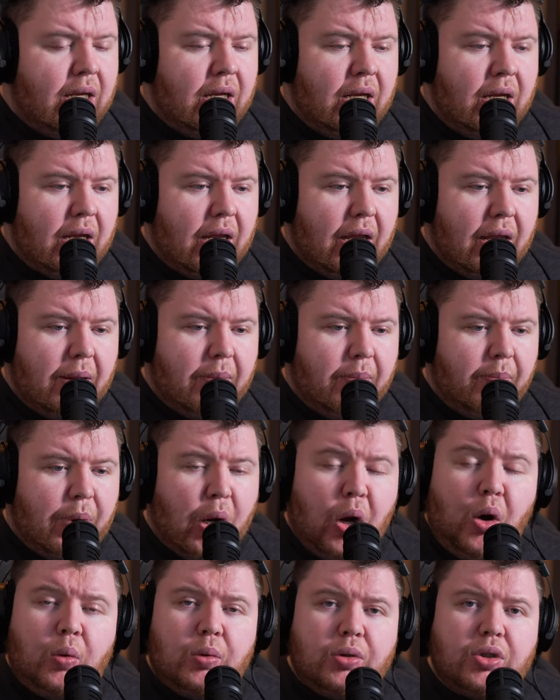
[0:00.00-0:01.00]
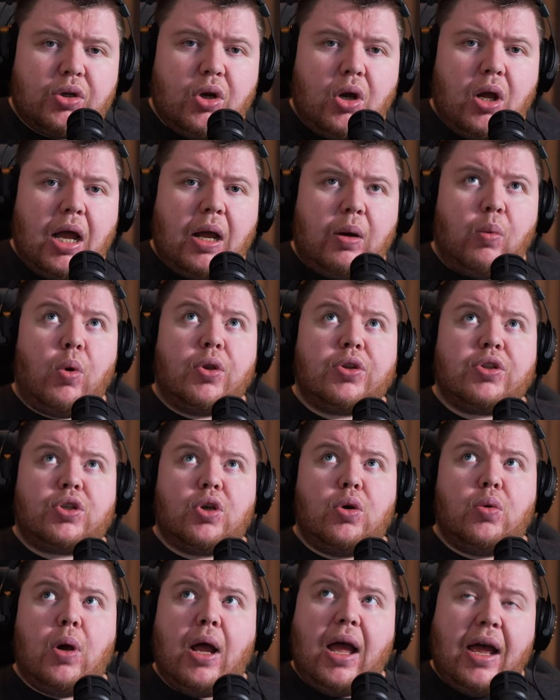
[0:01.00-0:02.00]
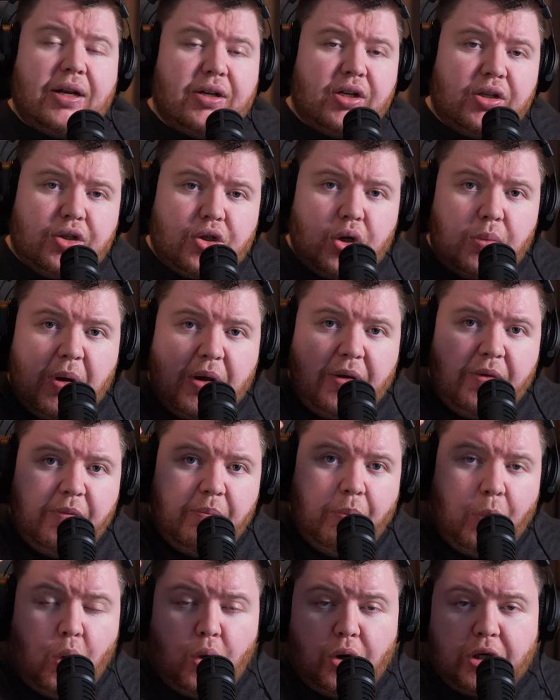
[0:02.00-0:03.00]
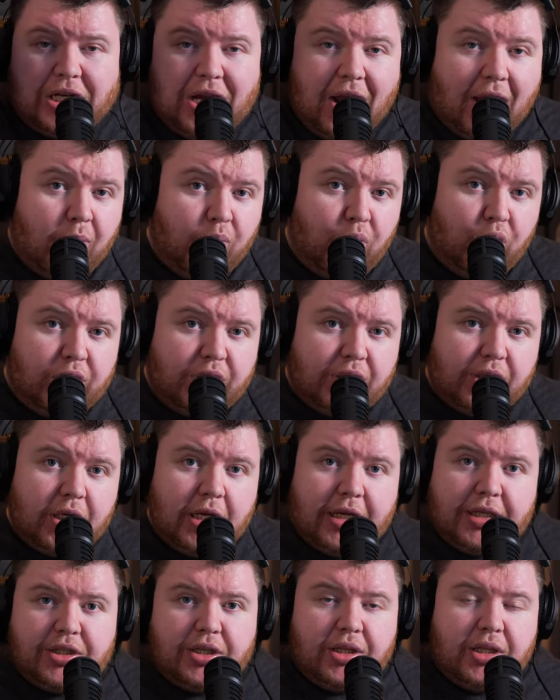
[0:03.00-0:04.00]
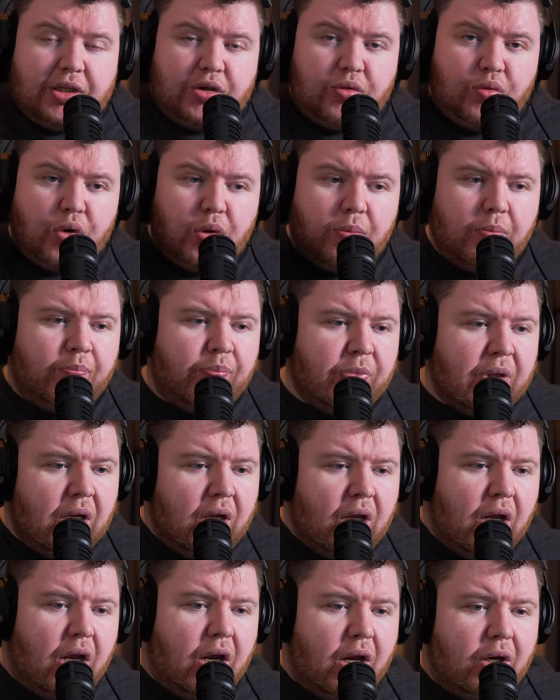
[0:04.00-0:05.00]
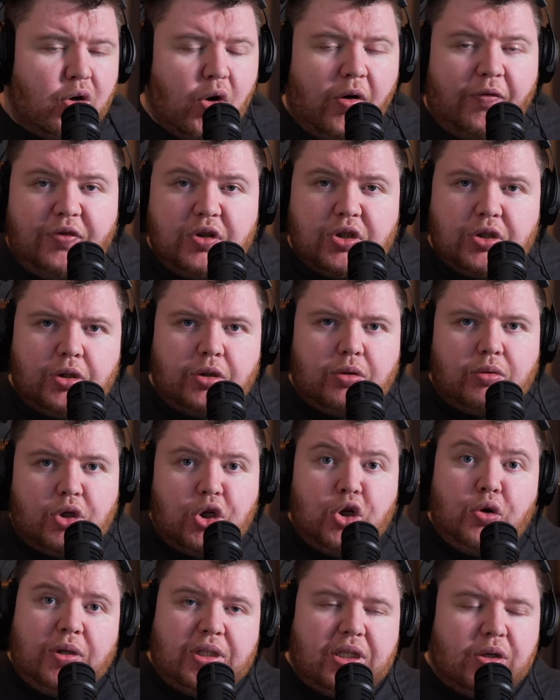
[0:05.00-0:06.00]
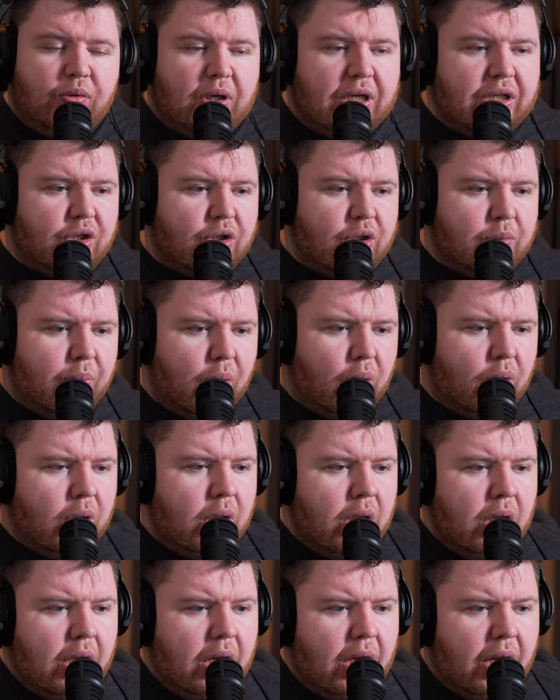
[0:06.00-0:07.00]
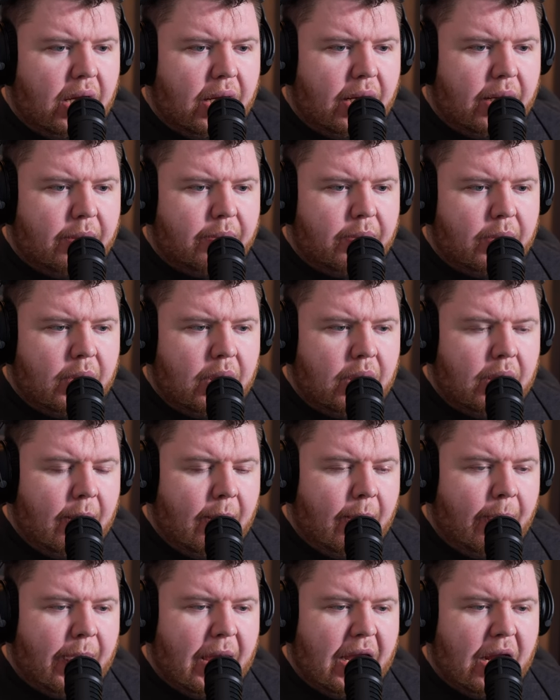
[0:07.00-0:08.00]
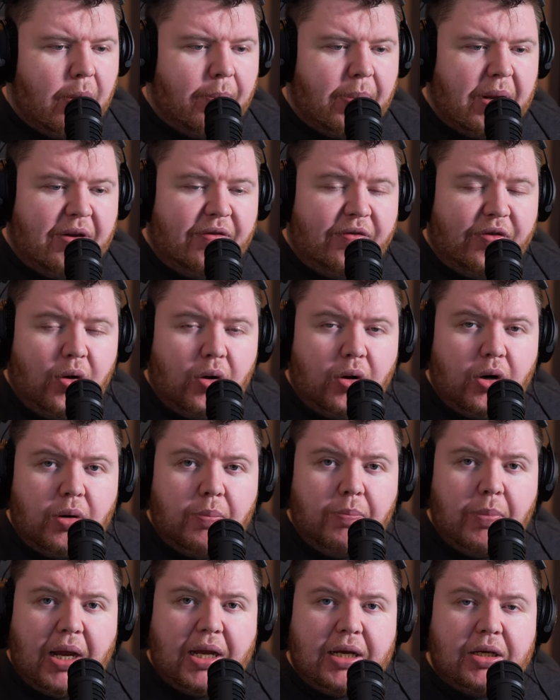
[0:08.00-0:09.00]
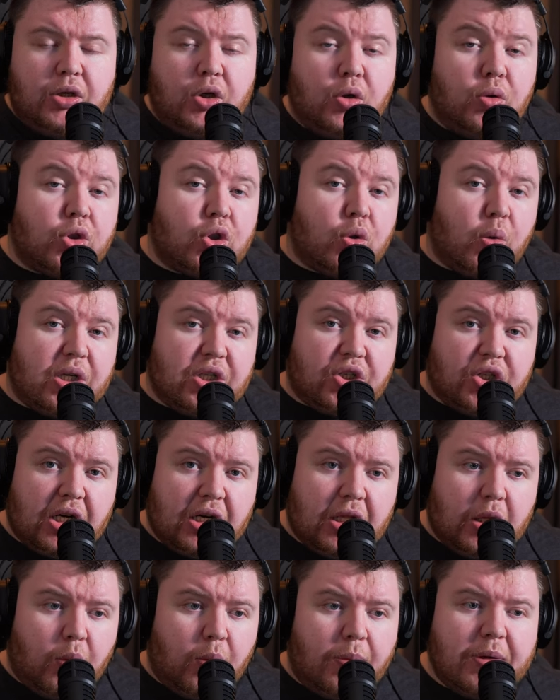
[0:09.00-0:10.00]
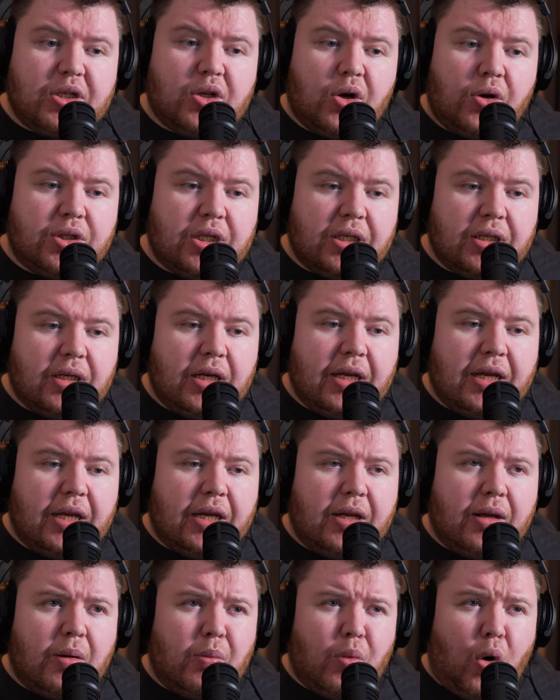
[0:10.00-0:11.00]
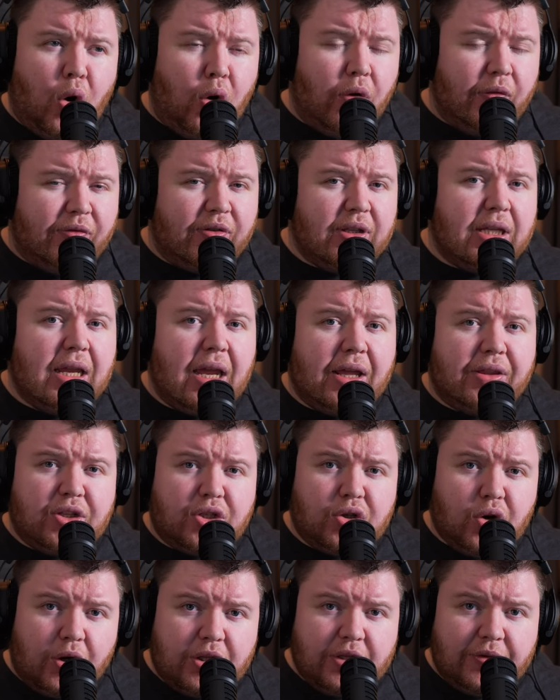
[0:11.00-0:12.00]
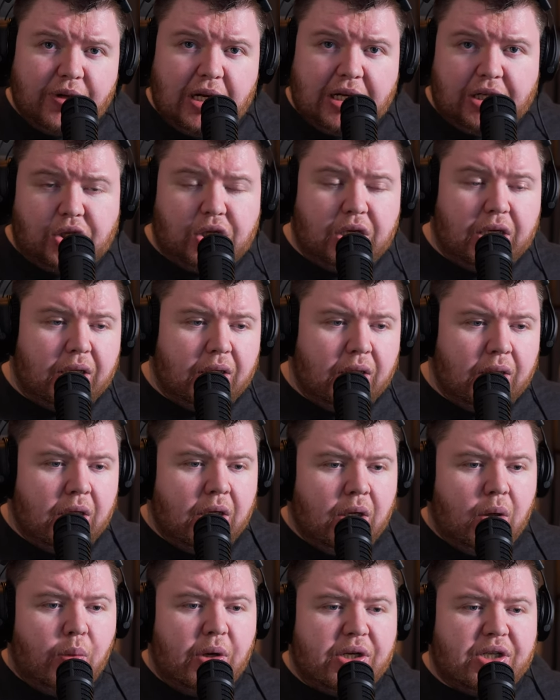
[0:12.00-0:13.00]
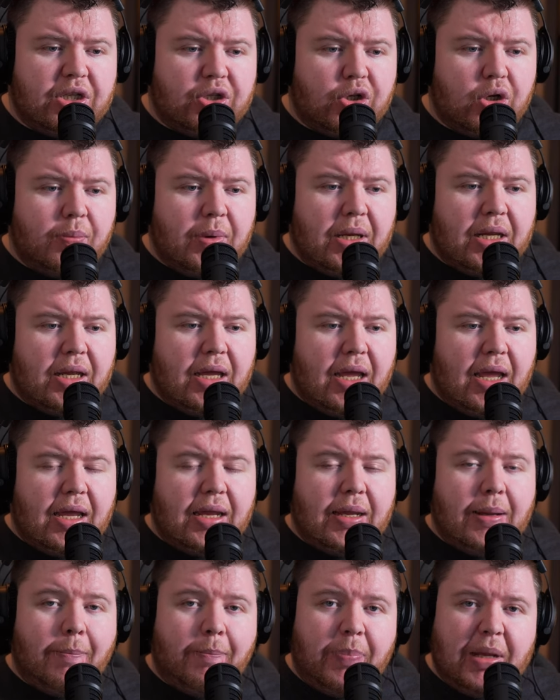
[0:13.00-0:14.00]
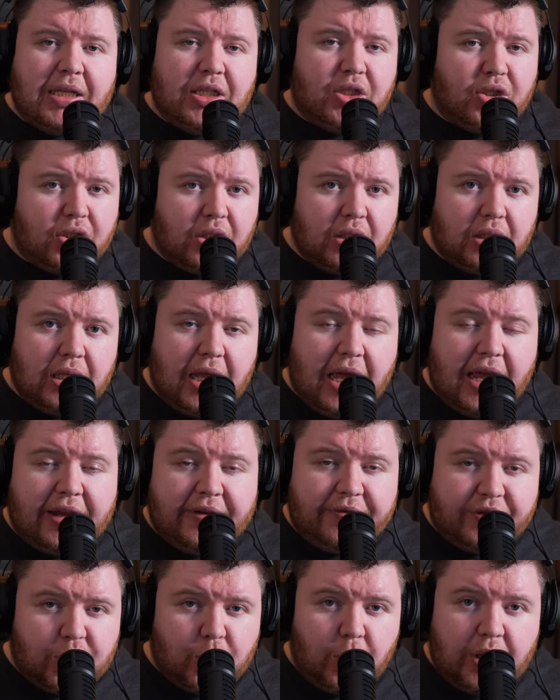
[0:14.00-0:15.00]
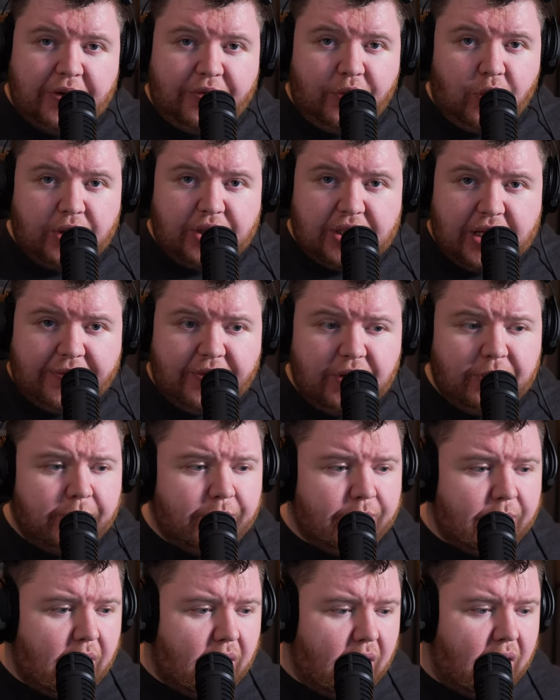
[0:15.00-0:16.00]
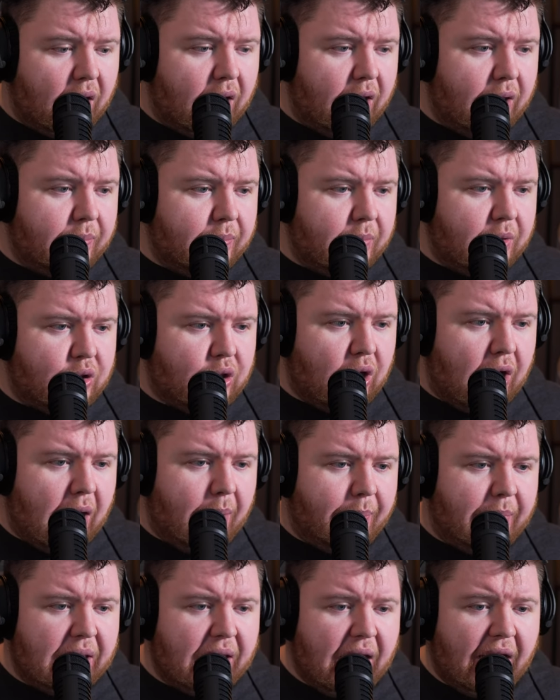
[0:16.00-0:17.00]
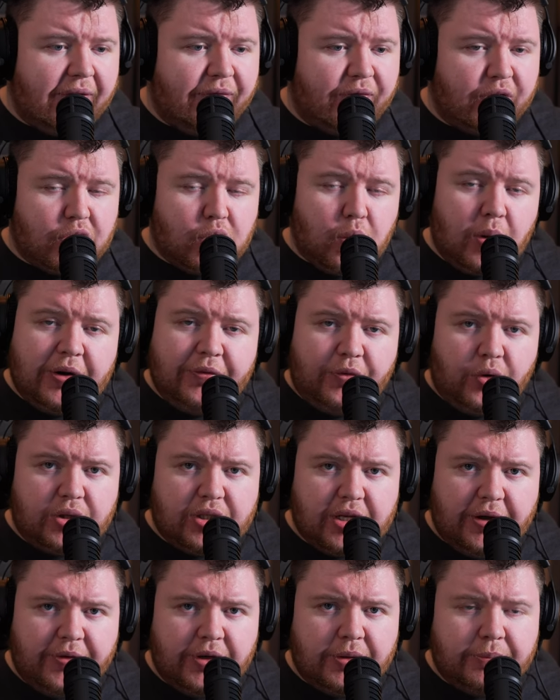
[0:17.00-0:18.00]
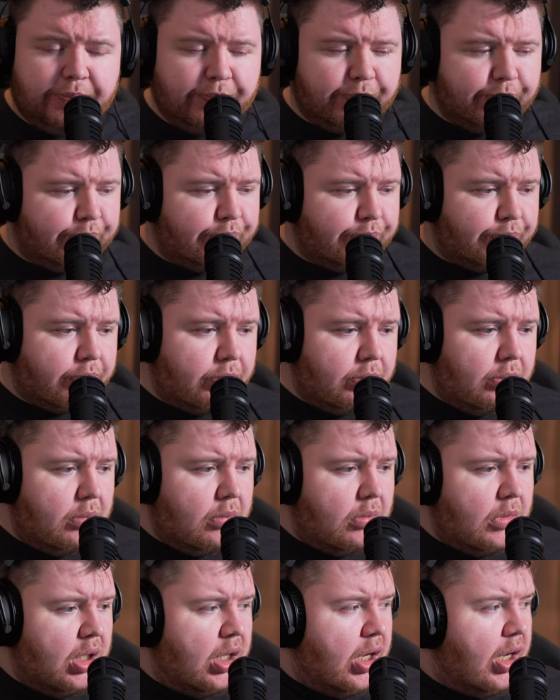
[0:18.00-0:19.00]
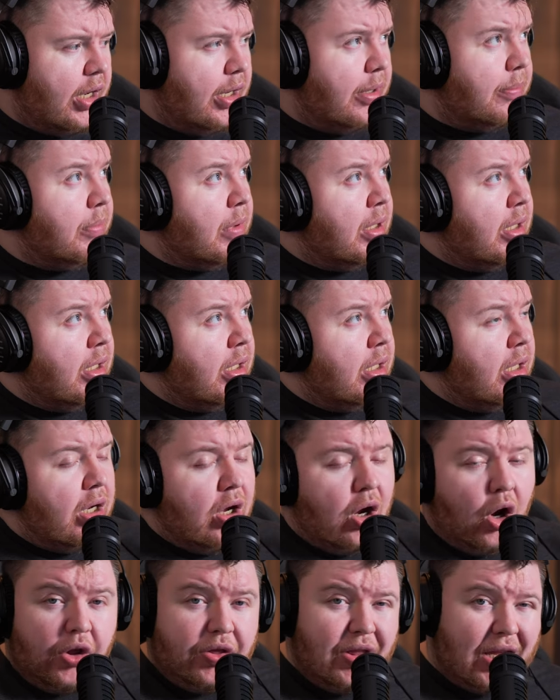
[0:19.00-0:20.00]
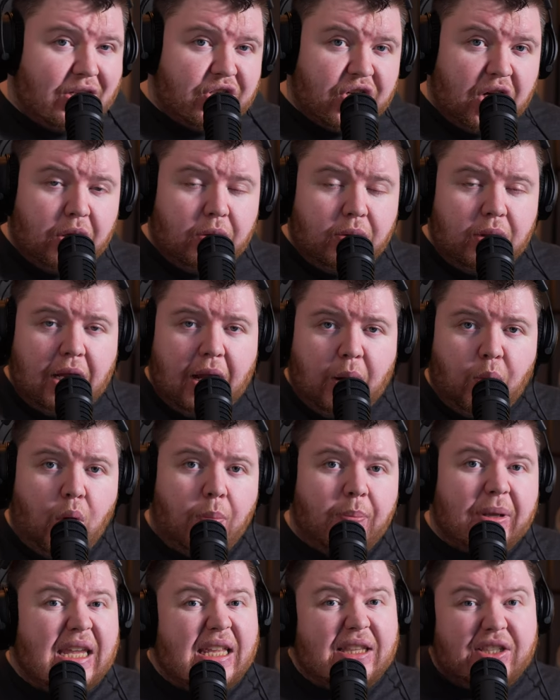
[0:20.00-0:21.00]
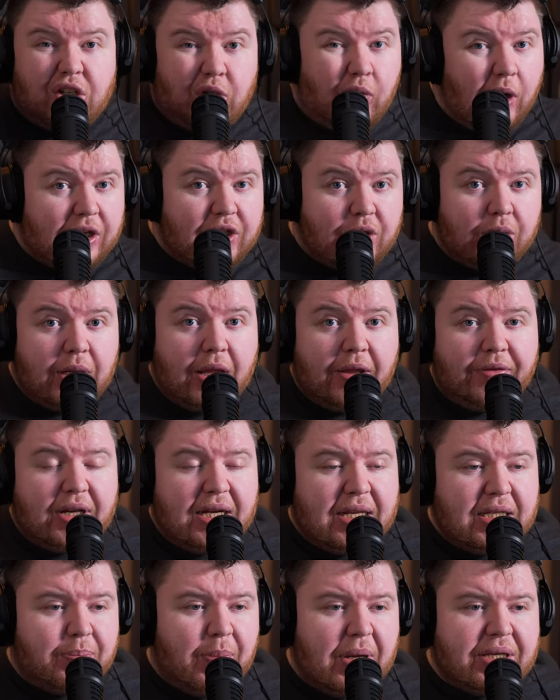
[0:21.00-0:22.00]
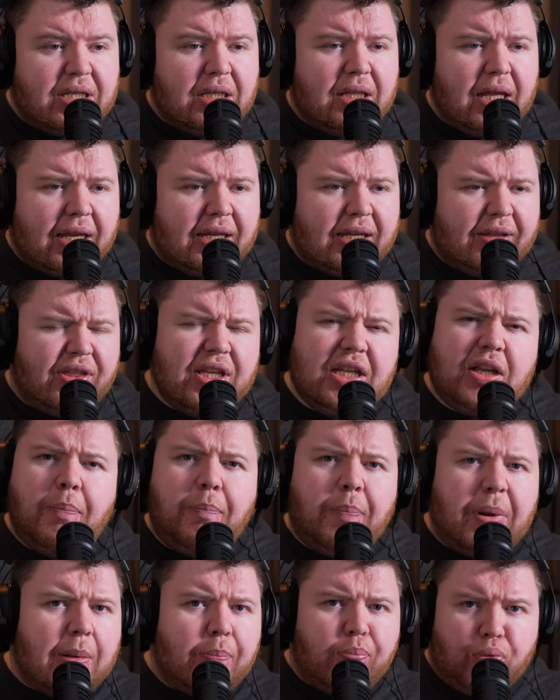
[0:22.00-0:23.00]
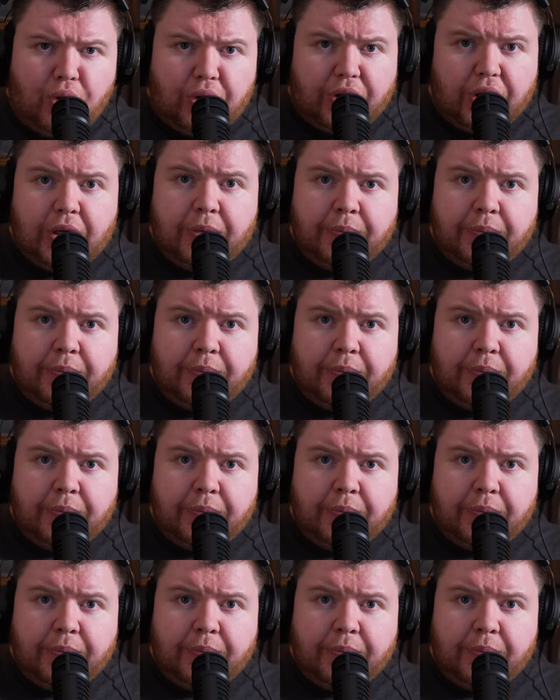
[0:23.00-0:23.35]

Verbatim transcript: Um, but also, I want to add some more cameras into this room, uh, not for security reasons, but um, it'll be for my new Twitch channel I will be starting uh, hopefully at the start of next year, which is going to be a Bitz Live 24-7. Um, so I'll be live for 24-7 um, on that channel. I won't be interacting with anything. It's basically like, think of Big Brother